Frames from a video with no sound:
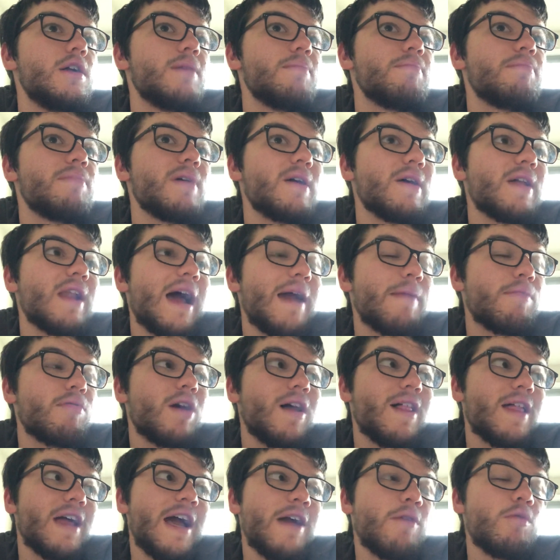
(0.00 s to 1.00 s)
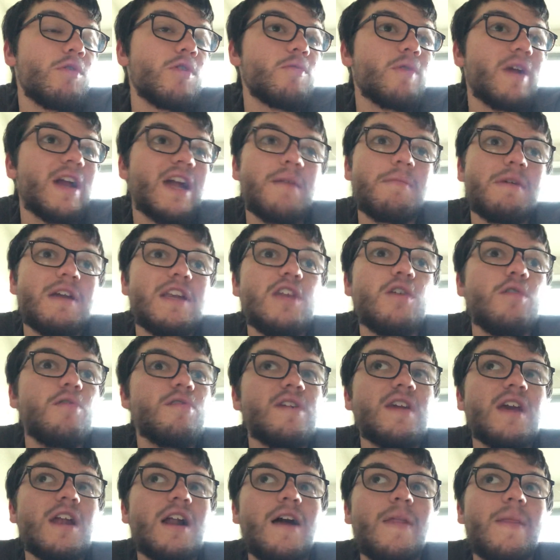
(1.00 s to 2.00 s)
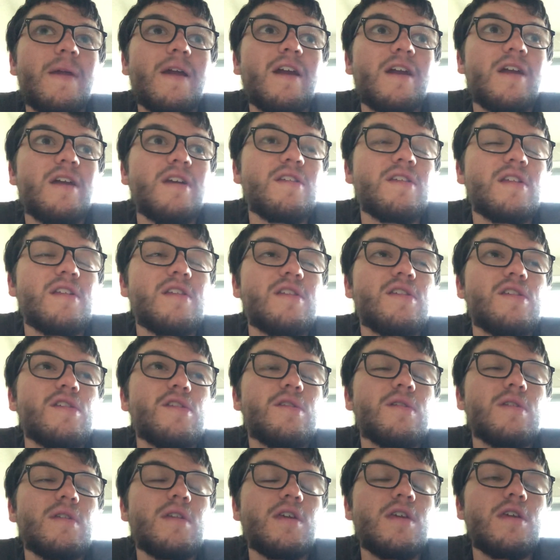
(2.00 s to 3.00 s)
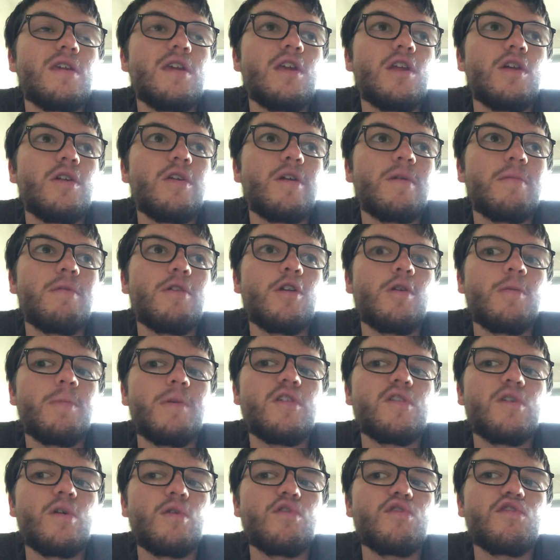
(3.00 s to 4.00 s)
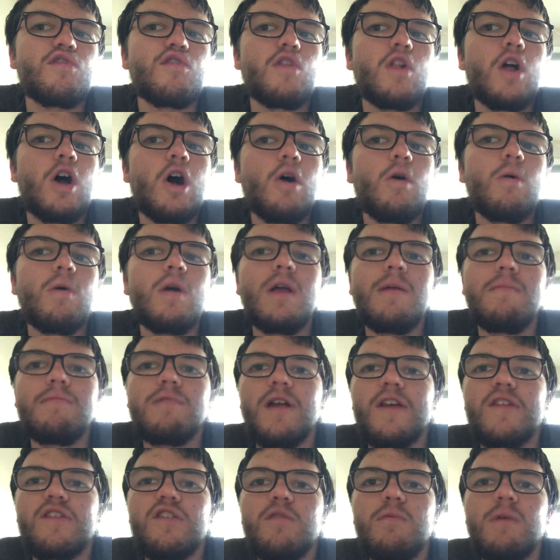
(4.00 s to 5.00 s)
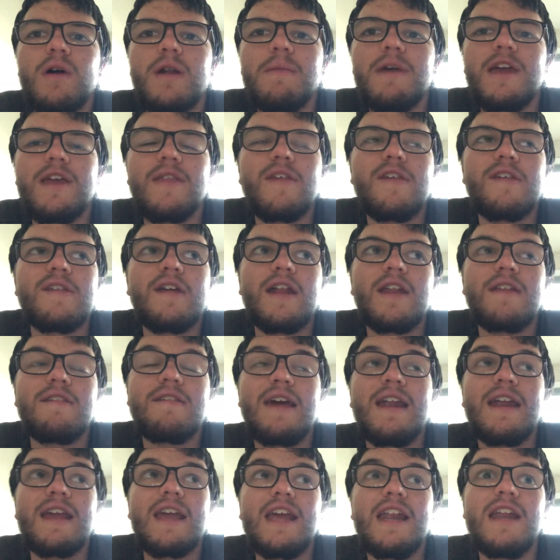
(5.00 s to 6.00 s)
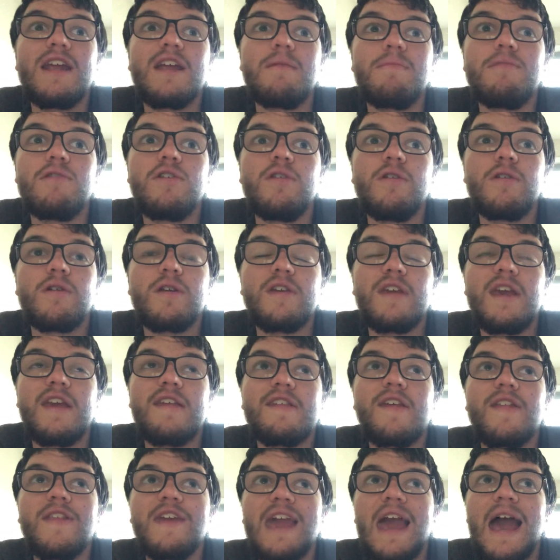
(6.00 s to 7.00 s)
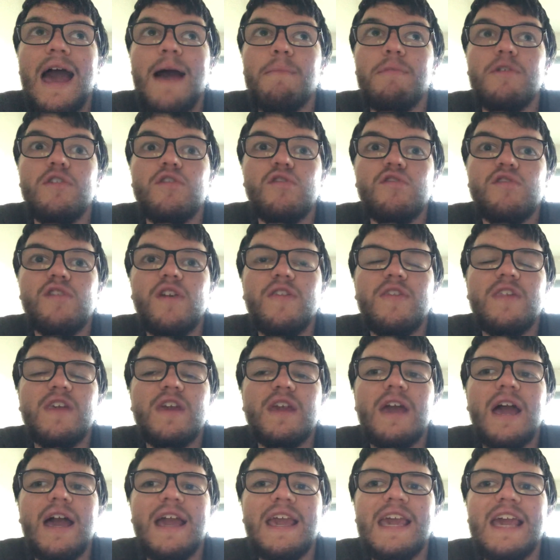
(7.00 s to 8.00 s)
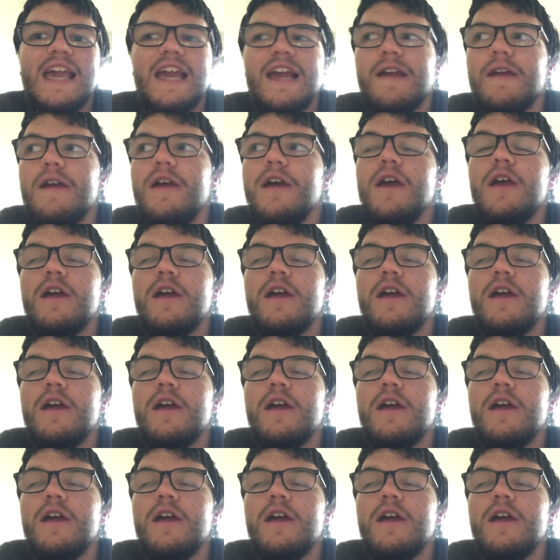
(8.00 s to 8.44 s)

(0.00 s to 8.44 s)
but I wouldn't recommend using it on there, because it's your computer will be so slow. Plus, you want to make this on a dedicated computer in case something happens or something. I can't.